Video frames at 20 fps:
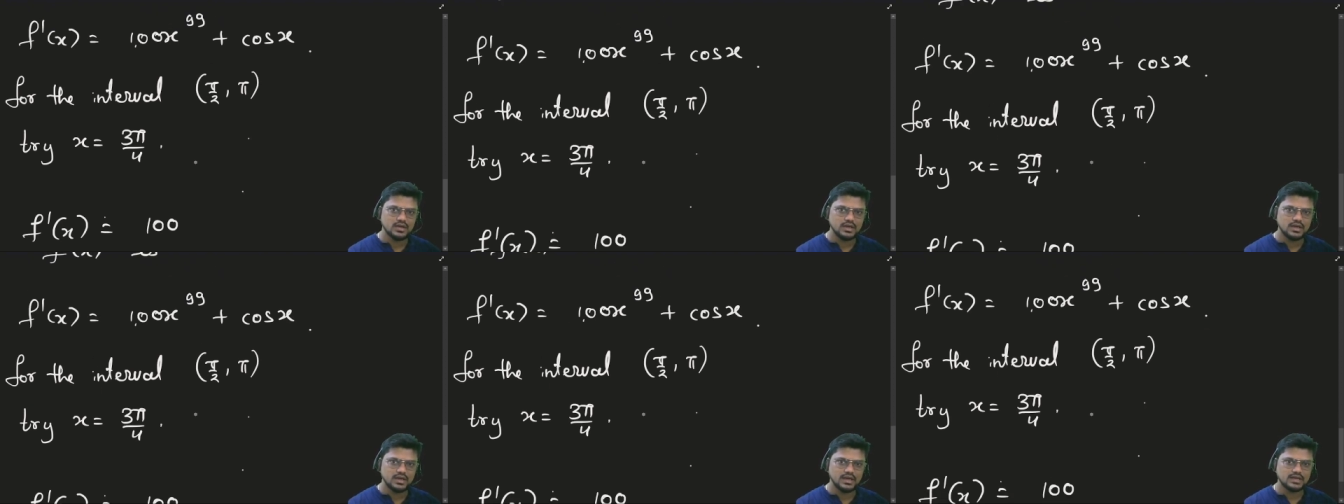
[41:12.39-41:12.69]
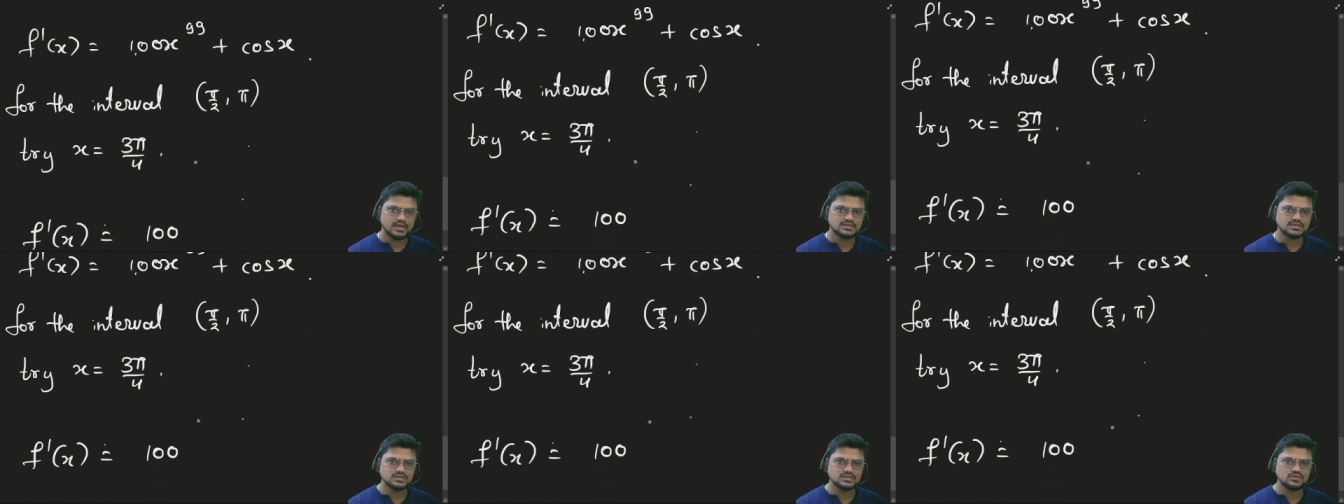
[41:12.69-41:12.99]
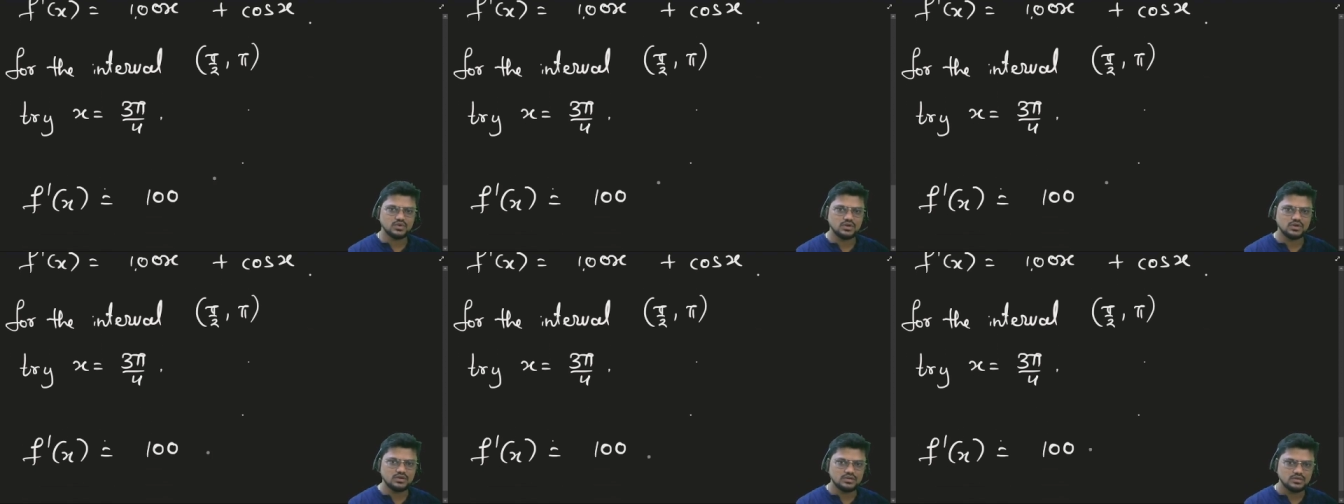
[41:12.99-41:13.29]
X is
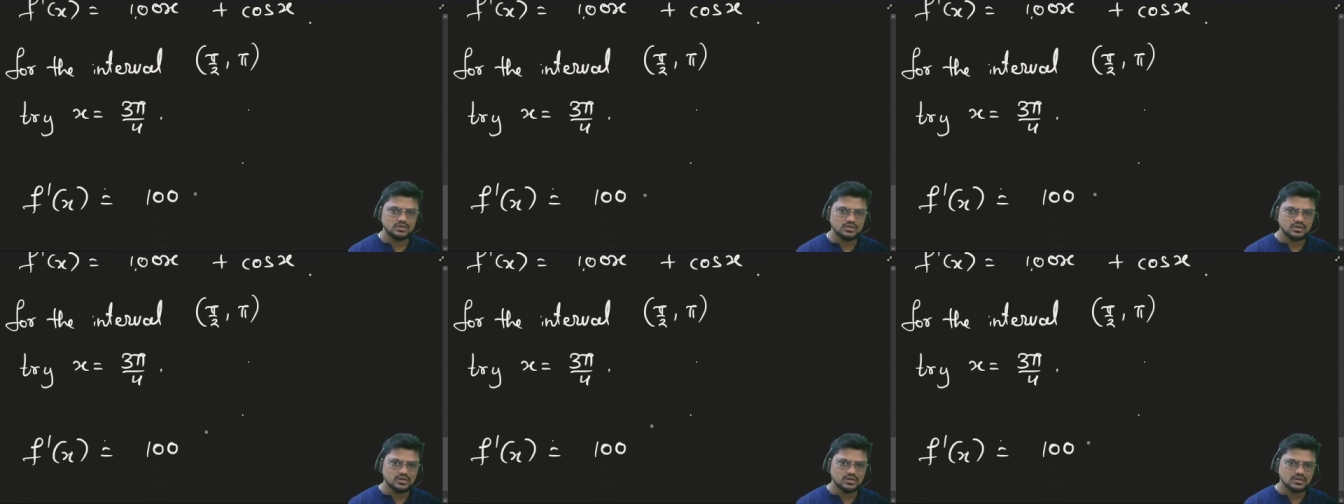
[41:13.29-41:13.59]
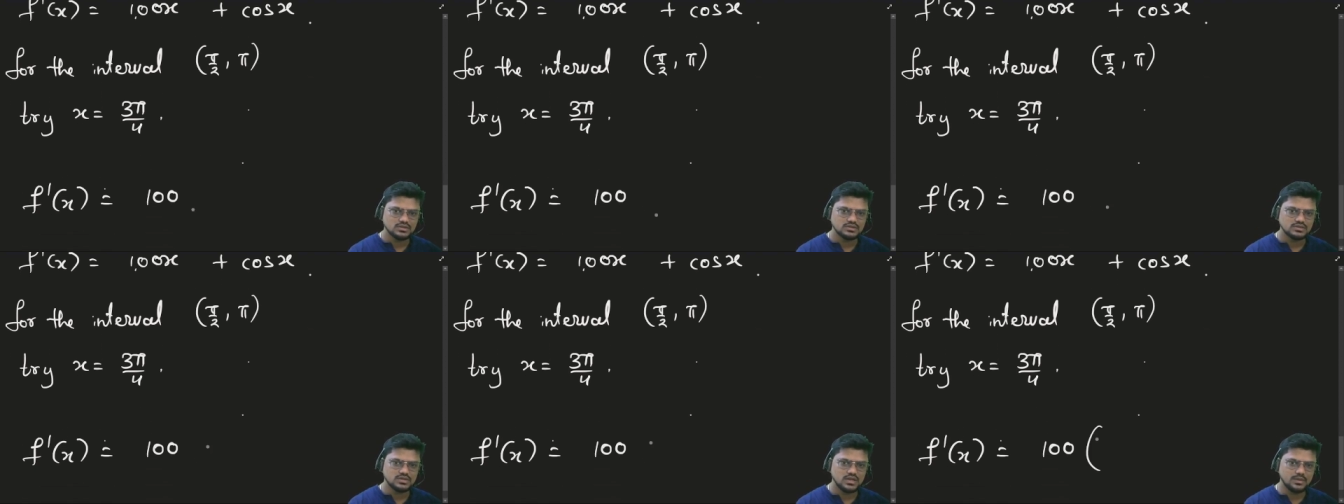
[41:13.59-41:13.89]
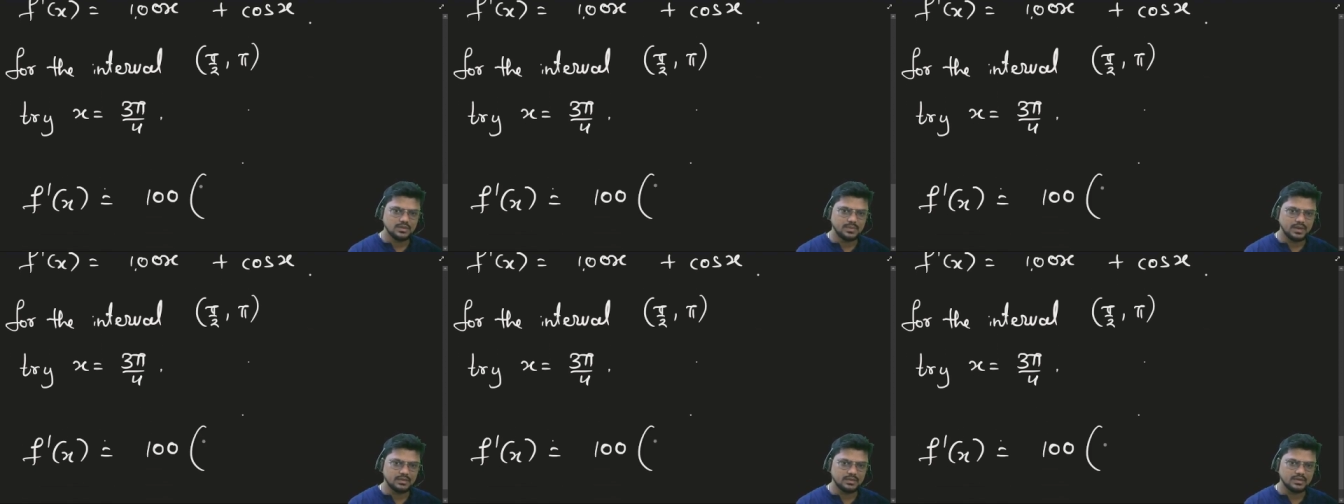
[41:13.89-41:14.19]
what? 3
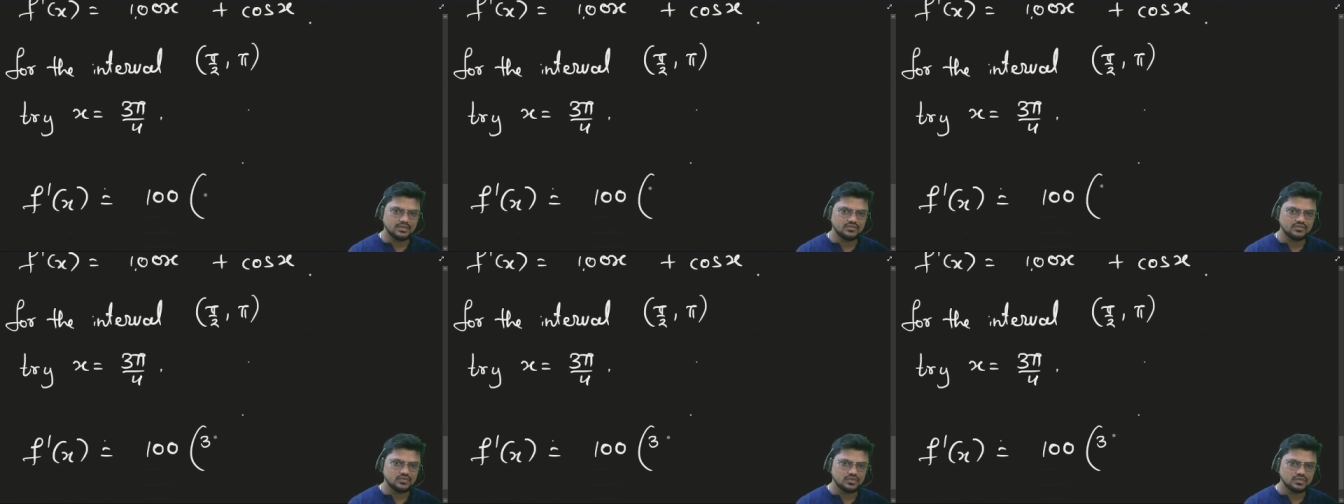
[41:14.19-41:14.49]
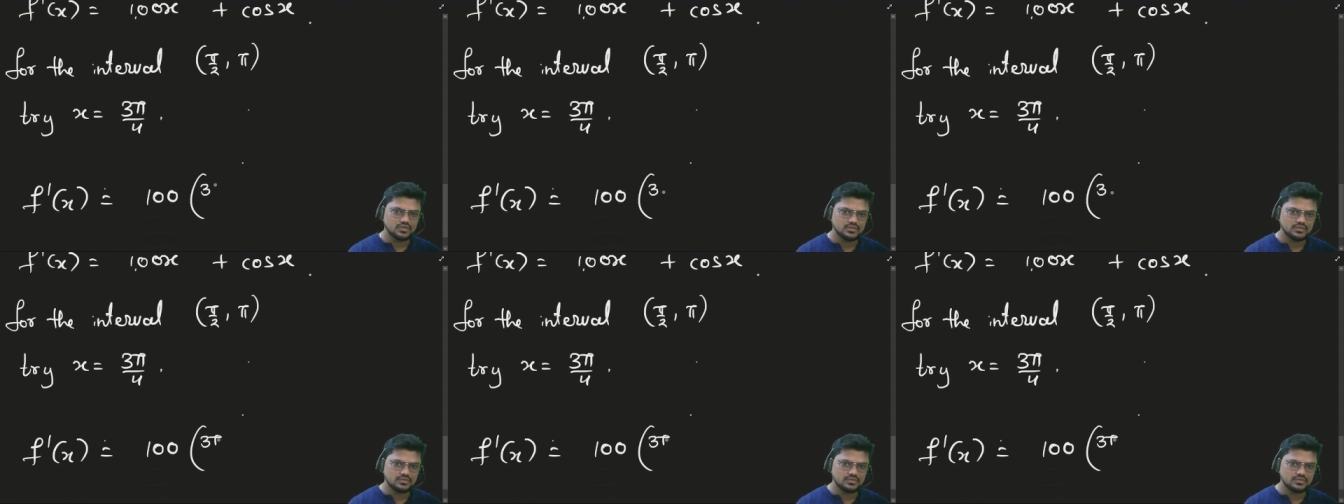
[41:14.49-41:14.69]
pi by 4